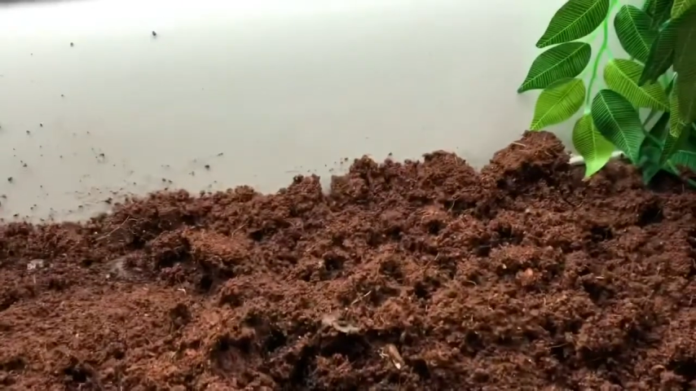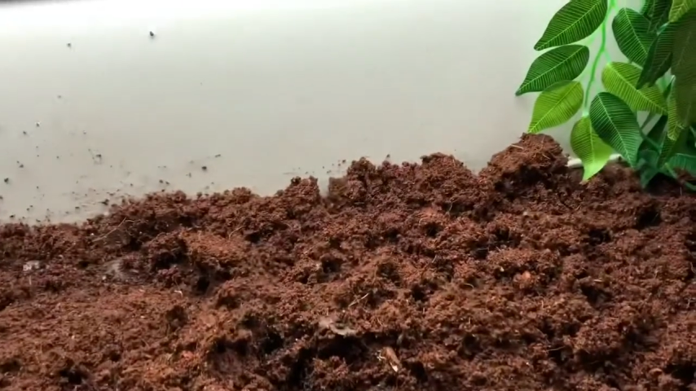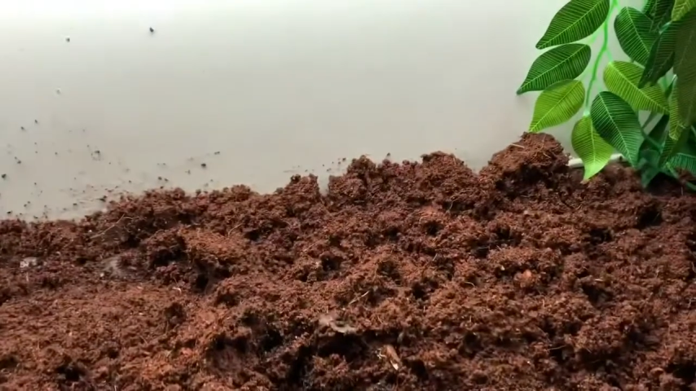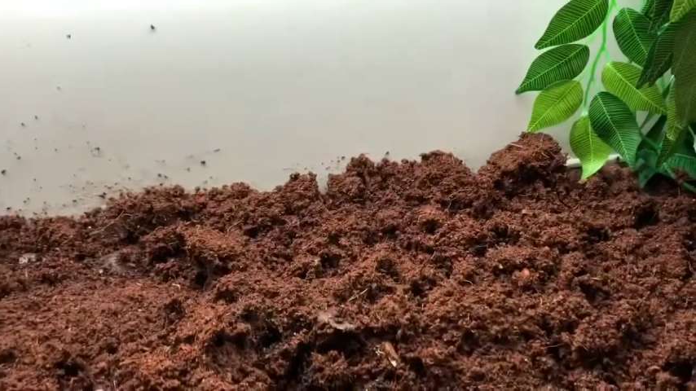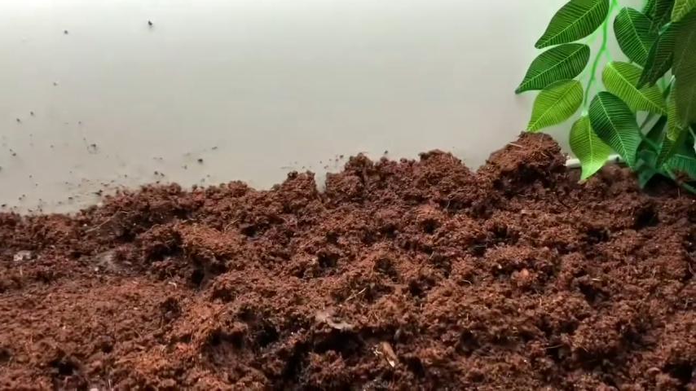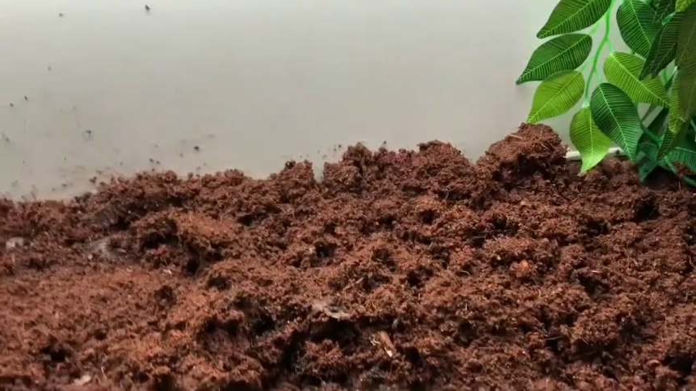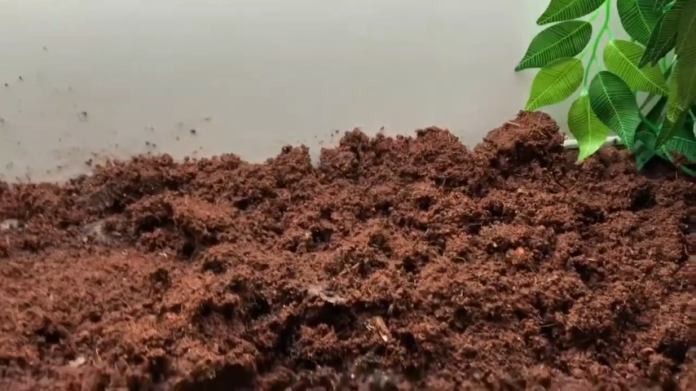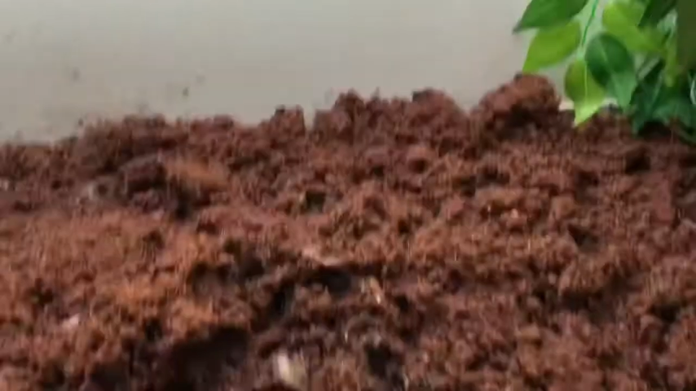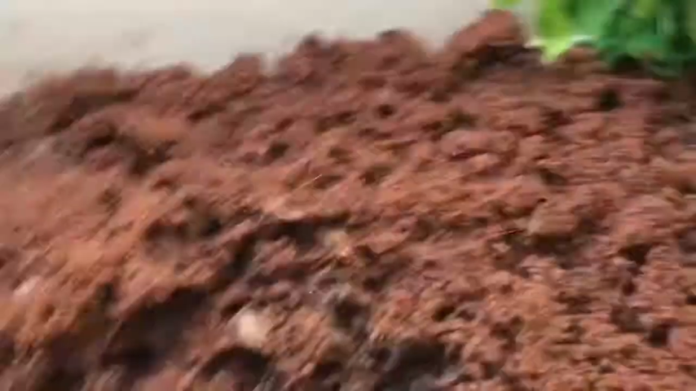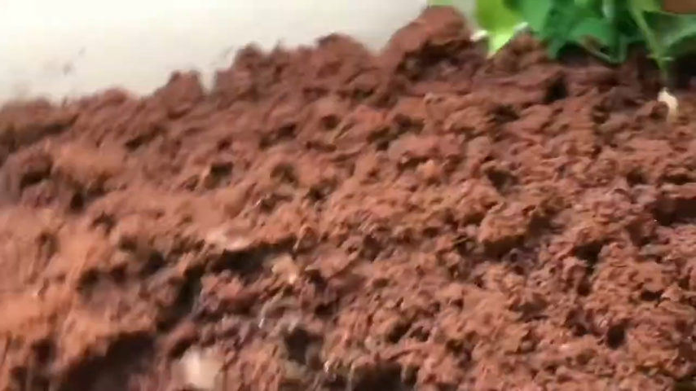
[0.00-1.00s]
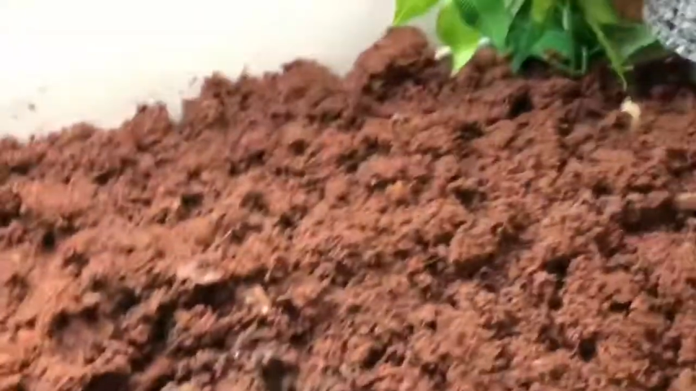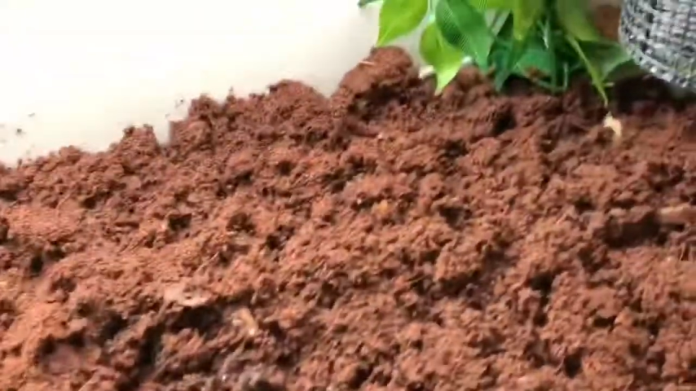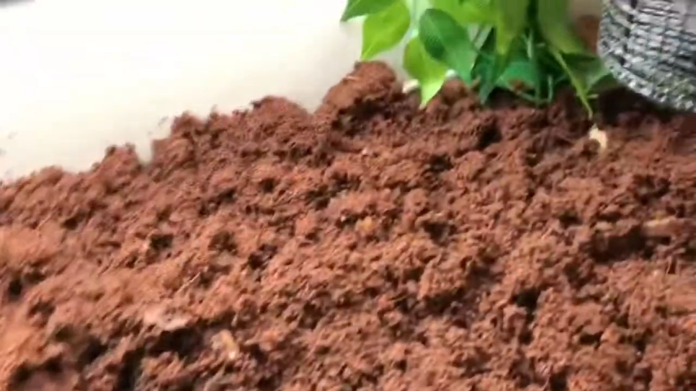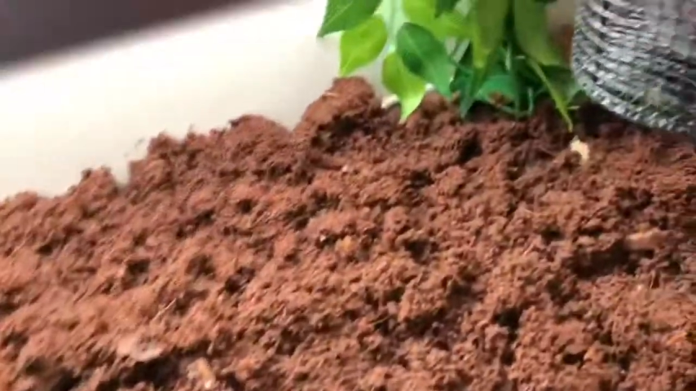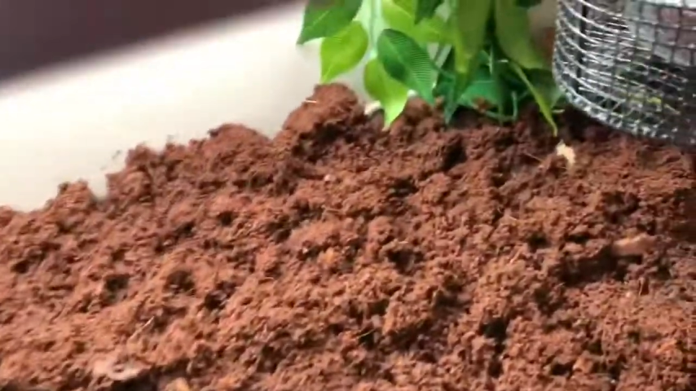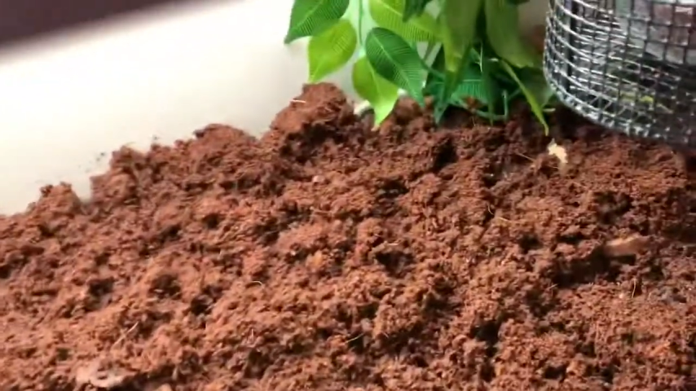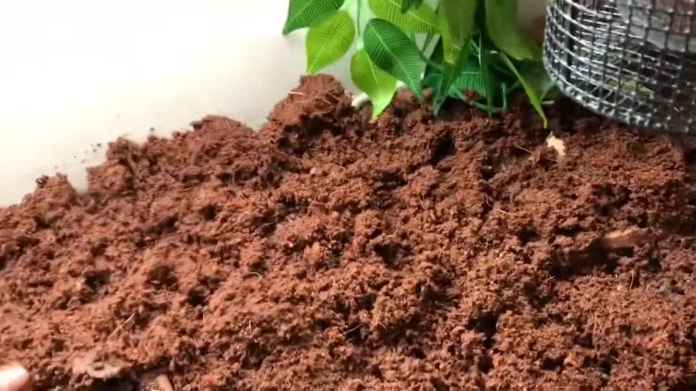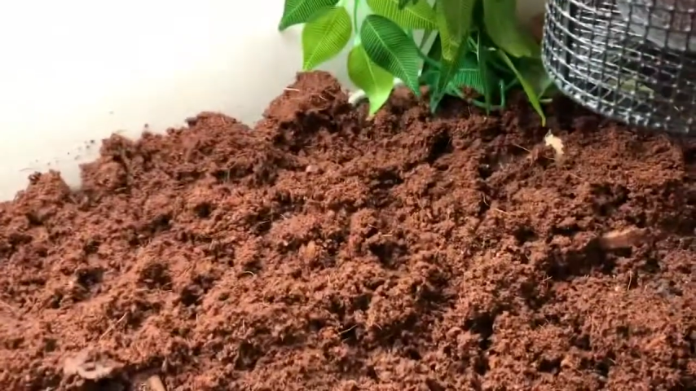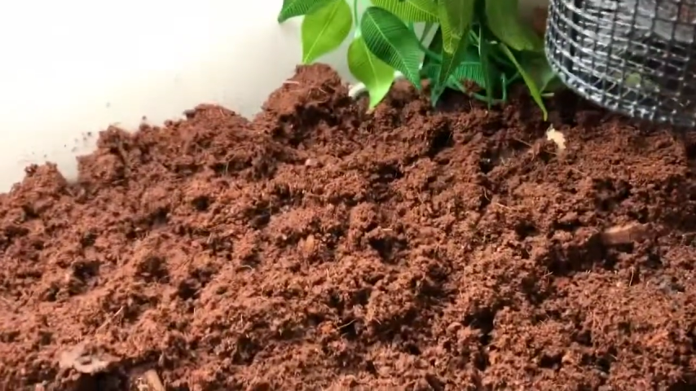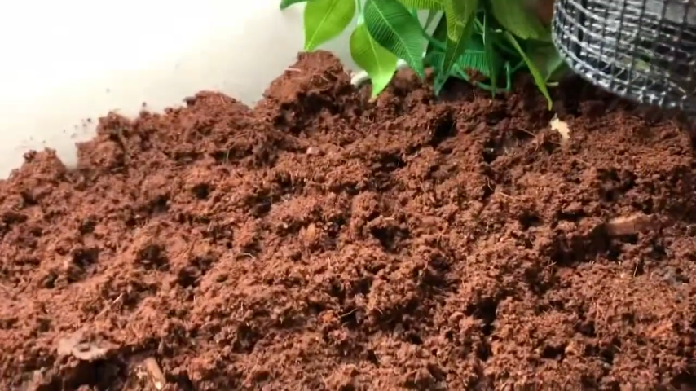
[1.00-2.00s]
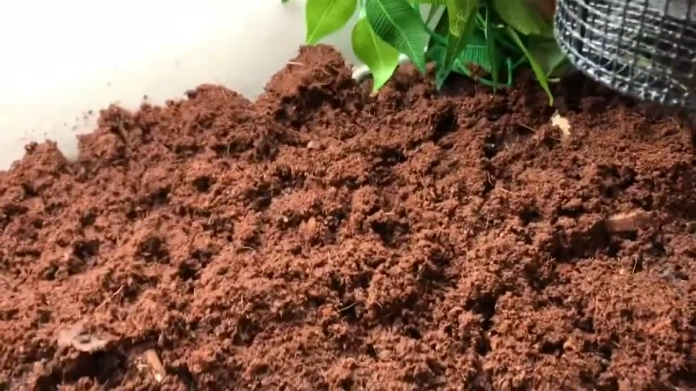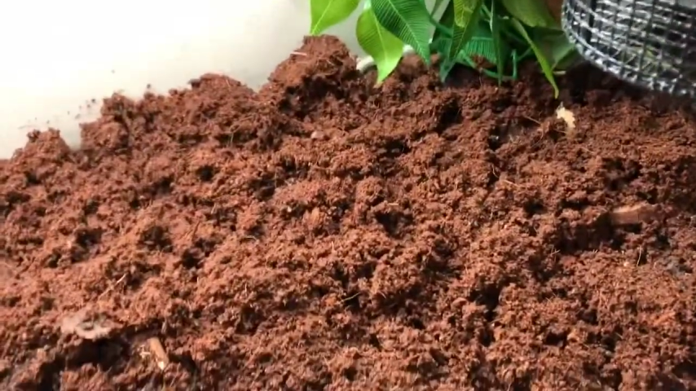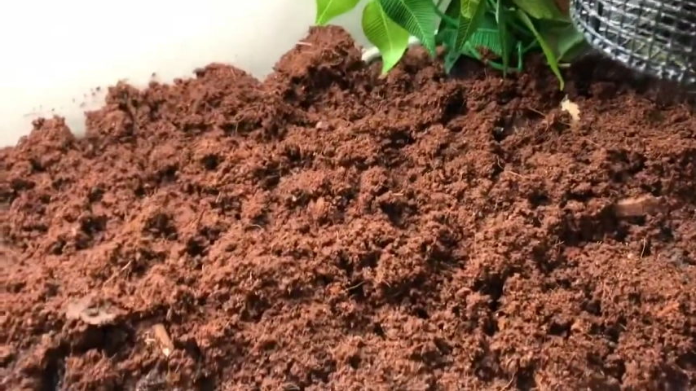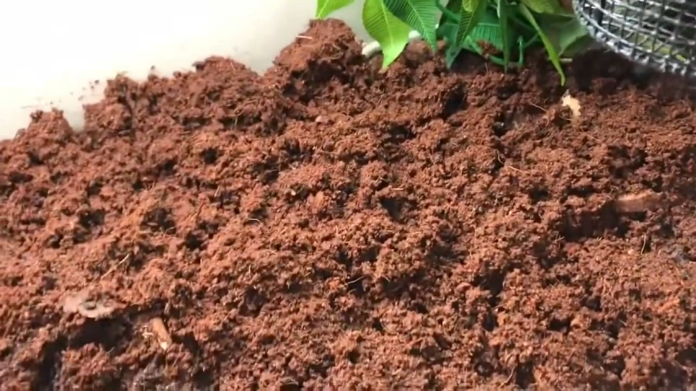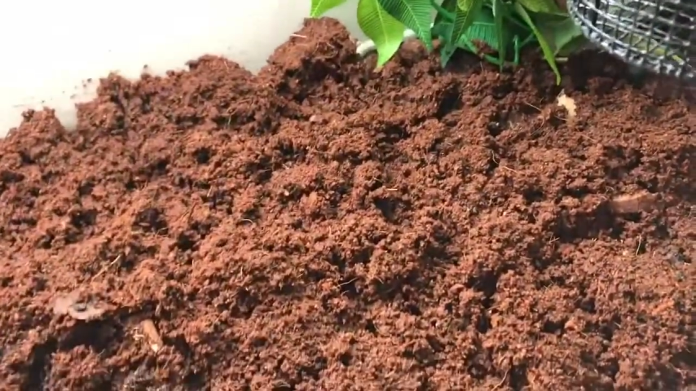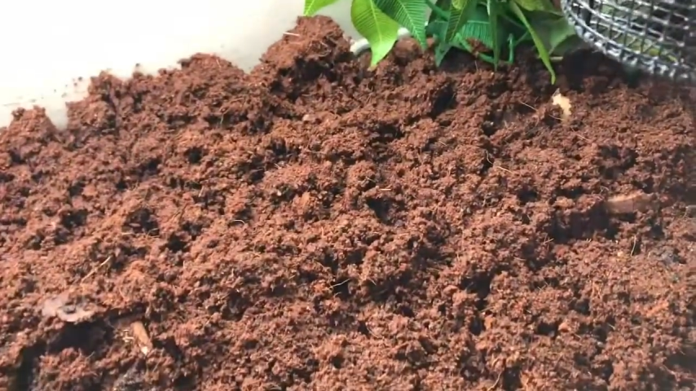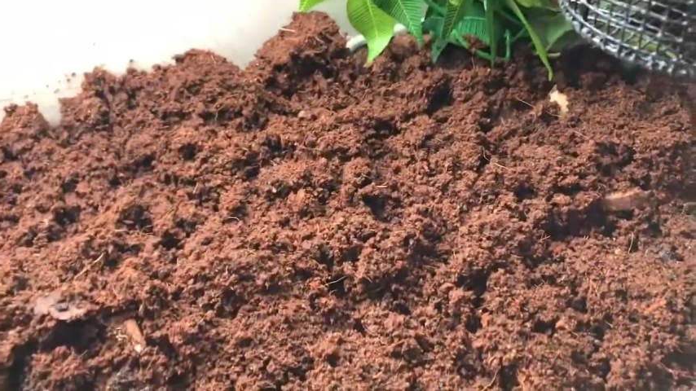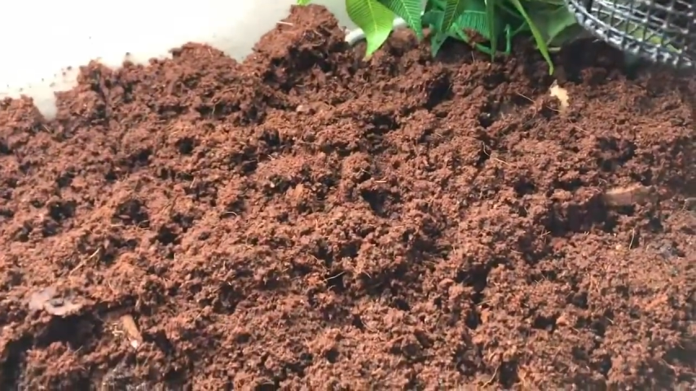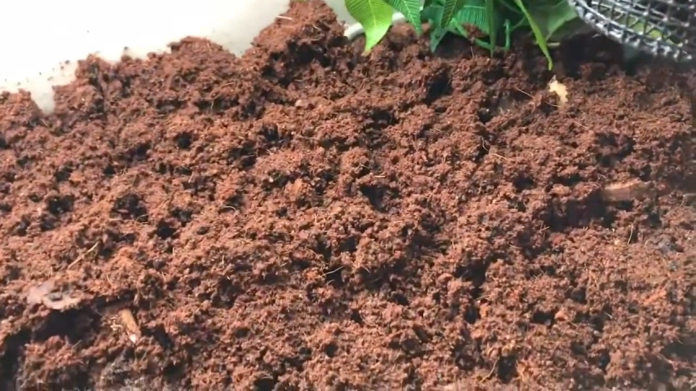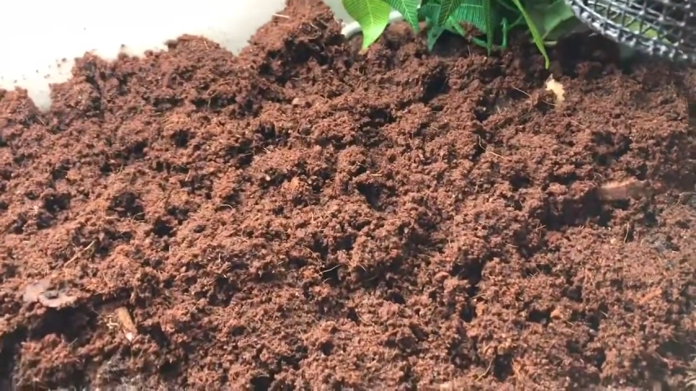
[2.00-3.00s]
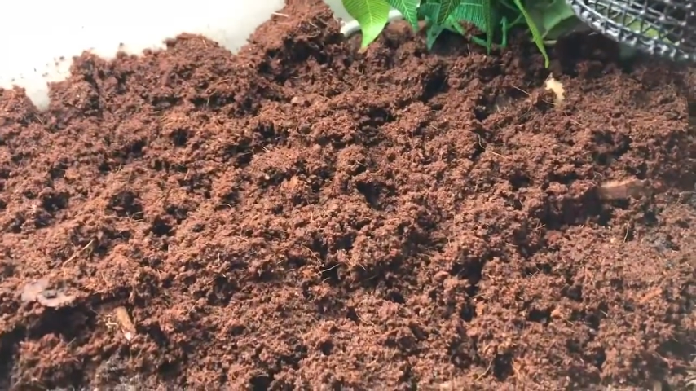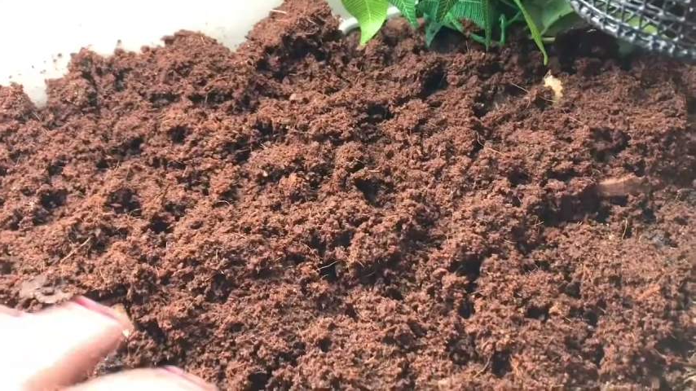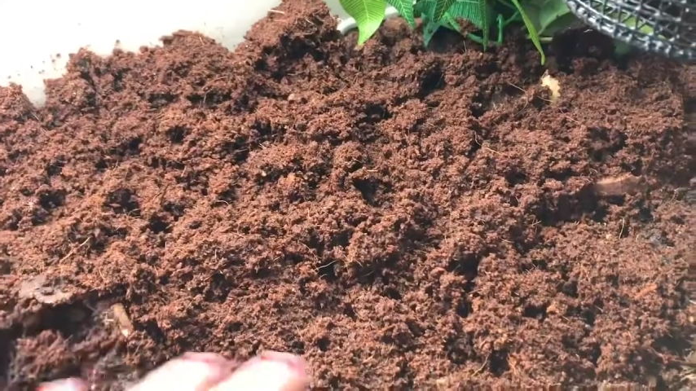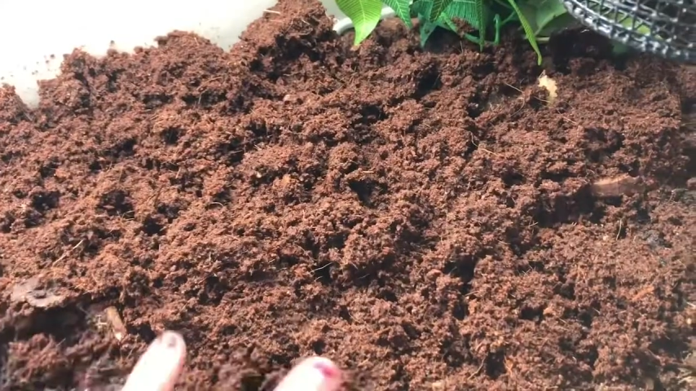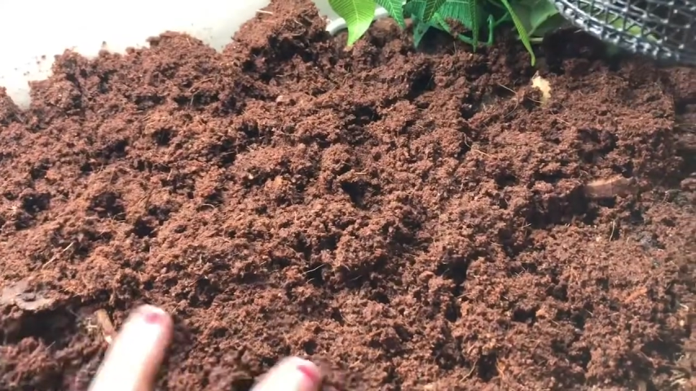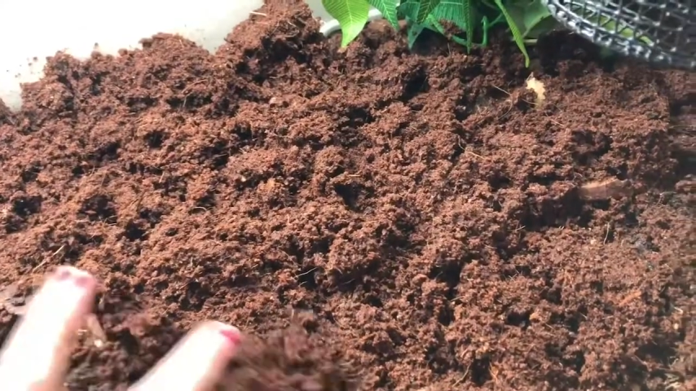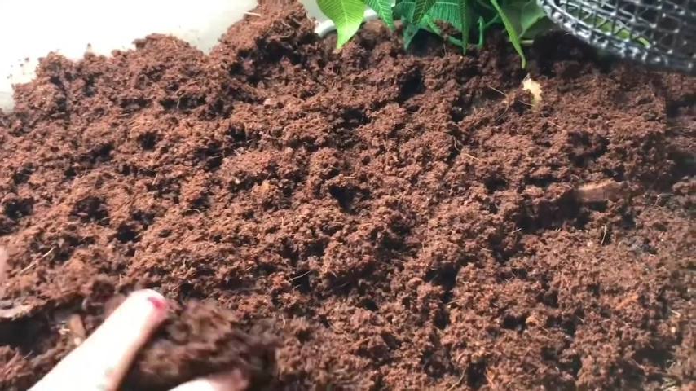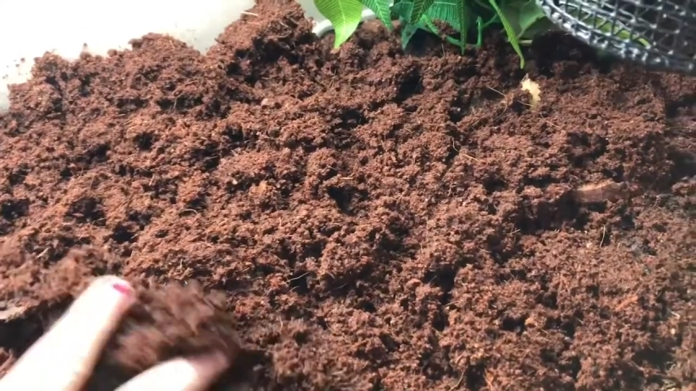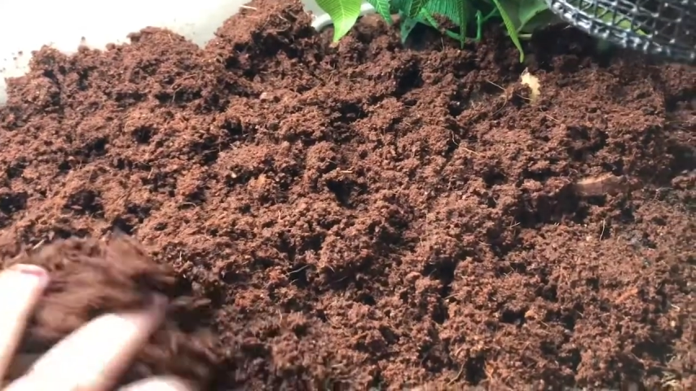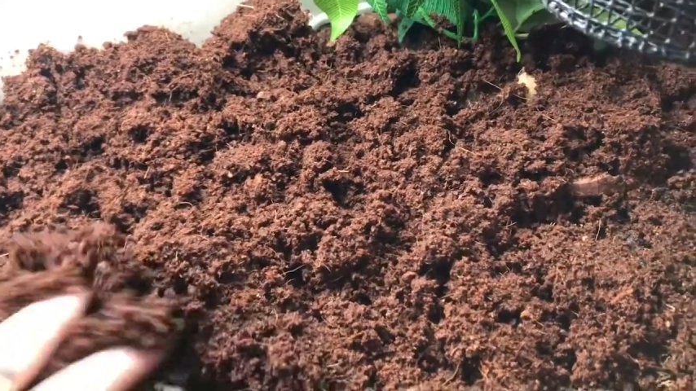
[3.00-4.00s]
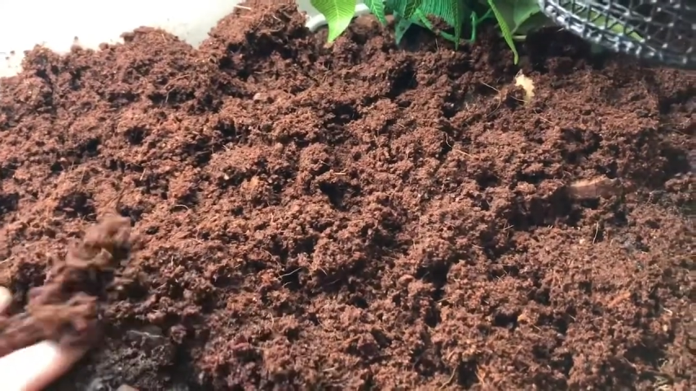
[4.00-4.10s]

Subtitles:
Nobody's mouth can be seen.